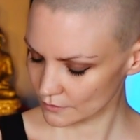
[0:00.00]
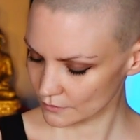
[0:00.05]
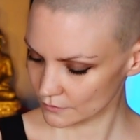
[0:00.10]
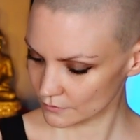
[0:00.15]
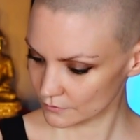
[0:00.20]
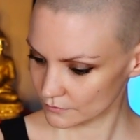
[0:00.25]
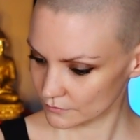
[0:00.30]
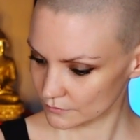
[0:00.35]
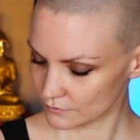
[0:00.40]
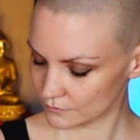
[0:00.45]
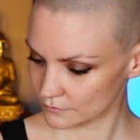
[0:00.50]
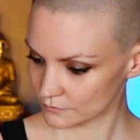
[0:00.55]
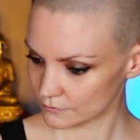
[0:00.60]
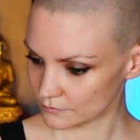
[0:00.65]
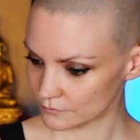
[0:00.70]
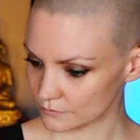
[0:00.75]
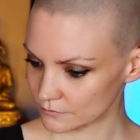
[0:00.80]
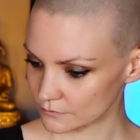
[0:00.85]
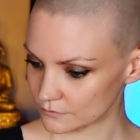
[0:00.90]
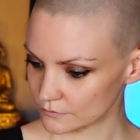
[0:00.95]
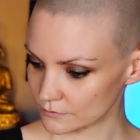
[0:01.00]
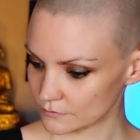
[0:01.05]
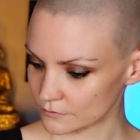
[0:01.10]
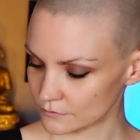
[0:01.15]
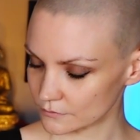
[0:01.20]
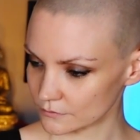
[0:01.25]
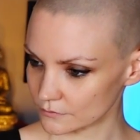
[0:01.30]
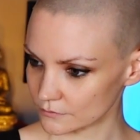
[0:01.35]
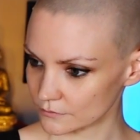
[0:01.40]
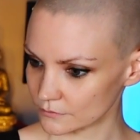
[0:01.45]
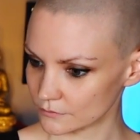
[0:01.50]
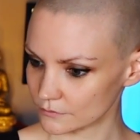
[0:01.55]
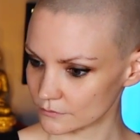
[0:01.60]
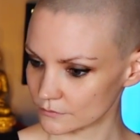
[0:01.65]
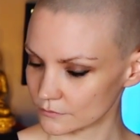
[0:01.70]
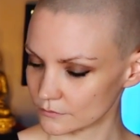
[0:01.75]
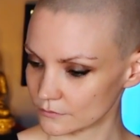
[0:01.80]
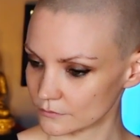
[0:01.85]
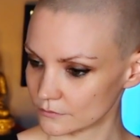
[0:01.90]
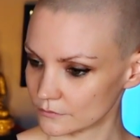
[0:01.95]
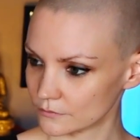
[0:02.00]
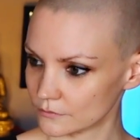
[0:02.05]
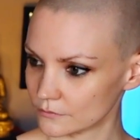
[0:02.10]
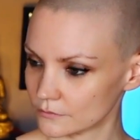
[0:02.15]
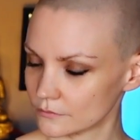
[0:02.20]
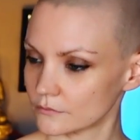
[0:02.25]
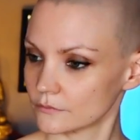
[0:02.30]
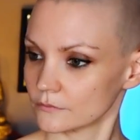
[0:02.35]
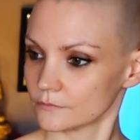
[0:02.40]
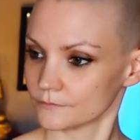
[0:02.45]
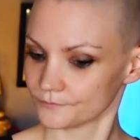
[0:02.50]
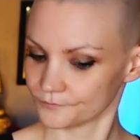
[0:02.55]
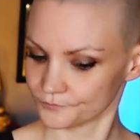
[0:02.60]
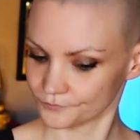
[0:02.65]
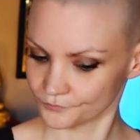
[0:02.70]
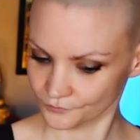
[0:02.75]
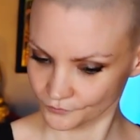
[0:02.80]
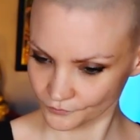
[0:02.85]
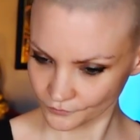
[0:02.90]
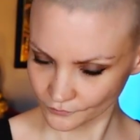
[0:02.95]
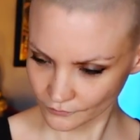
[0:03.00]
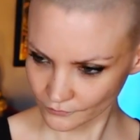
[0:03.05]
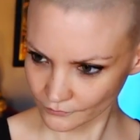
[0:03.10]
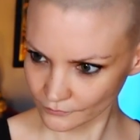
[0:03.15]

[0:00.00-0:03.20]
(silent)